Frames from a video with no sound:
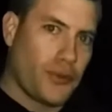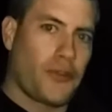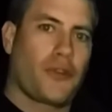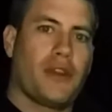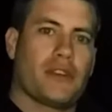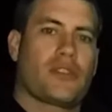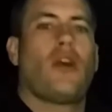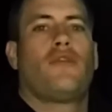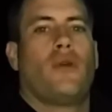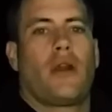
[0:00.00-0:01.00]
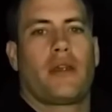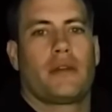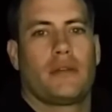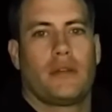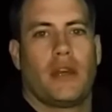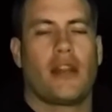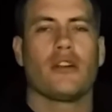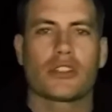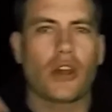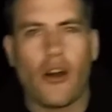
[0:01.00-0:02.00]
for free is soft wiring. And
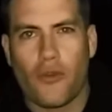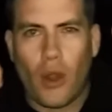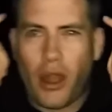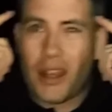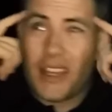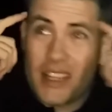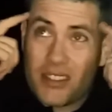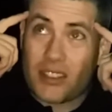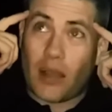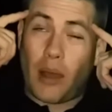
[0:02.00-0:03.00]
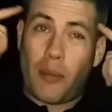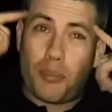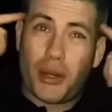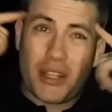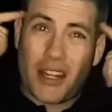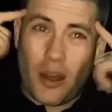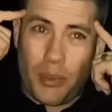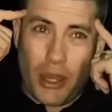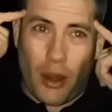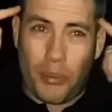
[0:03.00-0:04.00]
all soft wiring is I'm putting it
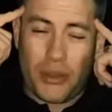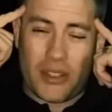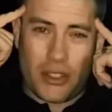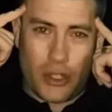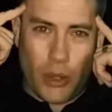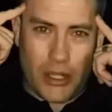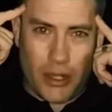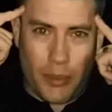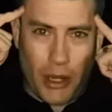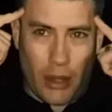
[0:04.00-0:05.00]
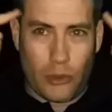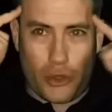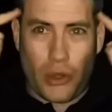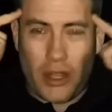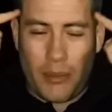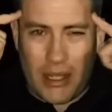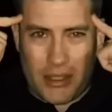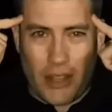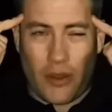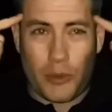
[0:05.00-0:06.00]
up here. I'm putting the situation up here. I'm drilling
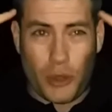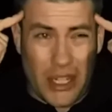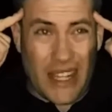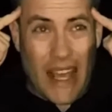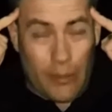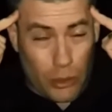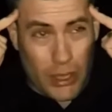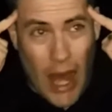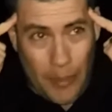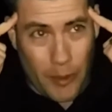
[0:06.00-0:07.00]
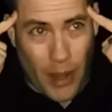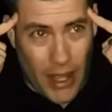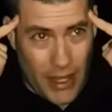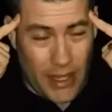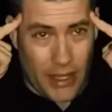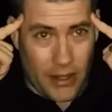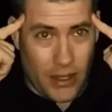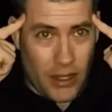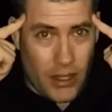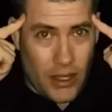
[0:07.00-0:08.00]
myself. I'm doing a tabletop in my head.
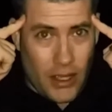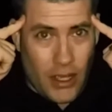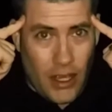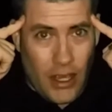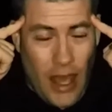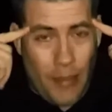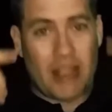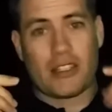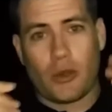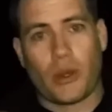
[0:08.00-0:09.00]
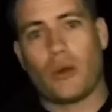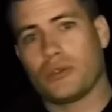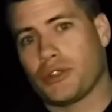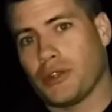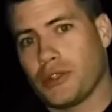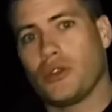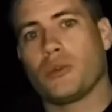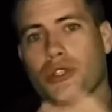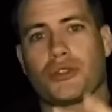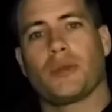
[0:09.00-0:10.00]
And basically what I want you to do,
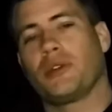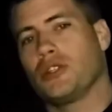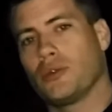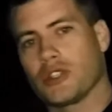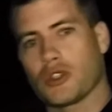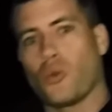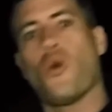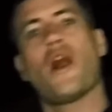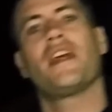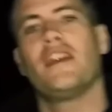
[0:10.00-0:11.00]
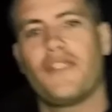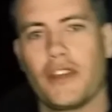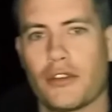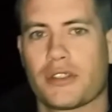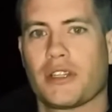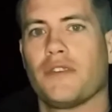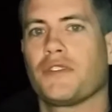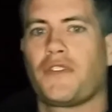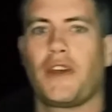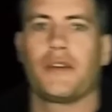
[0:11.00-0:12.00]
and what you should be doing, is what-ifing yourself
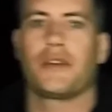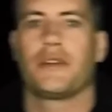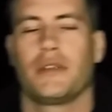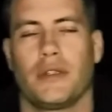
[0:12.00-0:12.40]
to failure.